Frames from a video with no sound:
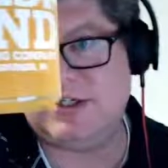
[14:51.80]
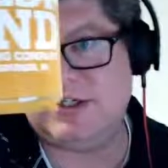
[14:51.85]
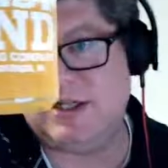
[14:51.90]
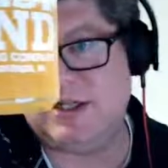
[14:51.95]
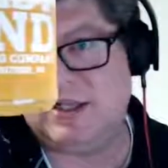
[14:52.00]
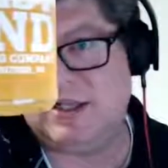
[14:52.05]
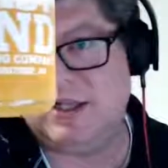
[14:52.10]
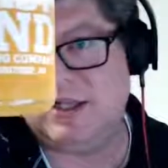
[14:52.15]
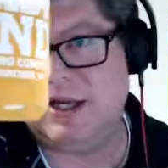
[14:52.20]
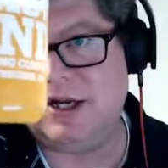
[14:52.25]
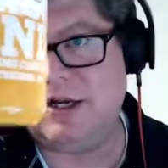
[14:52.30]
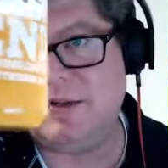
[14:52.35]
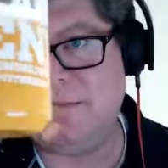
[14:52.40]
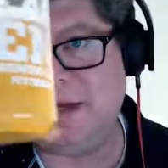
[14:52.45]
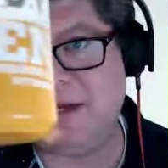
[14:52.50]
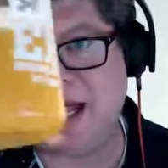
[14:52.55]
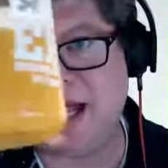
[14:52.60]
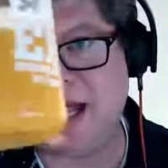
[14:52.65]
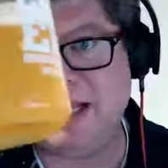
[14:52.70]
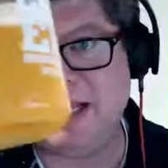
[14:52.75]
a little
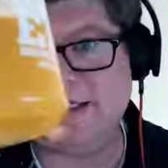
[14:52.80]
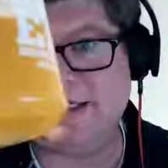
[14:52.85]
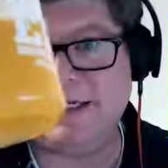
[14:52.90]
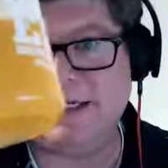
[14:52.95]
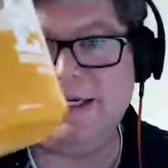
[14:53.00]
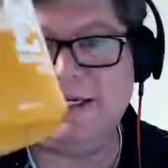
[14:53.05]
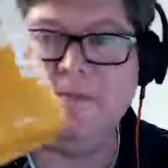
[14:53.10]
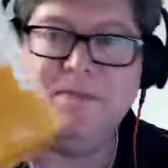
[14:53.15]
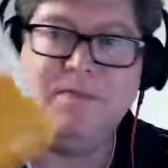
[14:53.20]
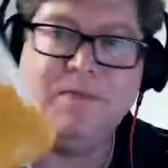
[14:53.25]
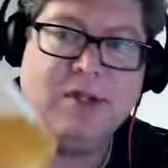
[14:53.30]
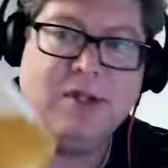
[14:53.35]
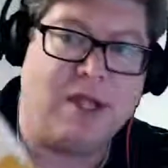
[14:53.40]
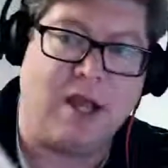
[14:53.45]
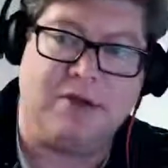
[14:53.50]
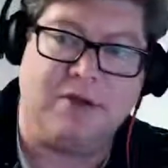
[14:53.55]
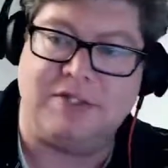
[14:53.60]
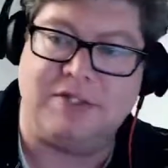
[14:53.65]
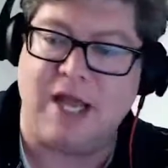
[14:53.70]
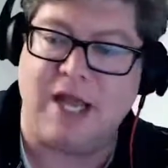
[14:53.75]
bit hazy.
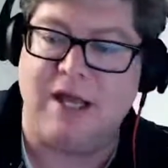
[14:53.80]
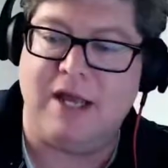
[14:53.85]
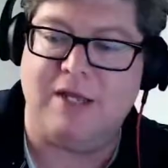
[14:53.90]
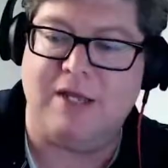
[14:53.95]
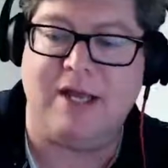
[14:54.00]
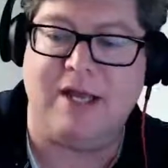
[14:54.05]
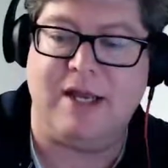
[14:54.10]
Color's kind of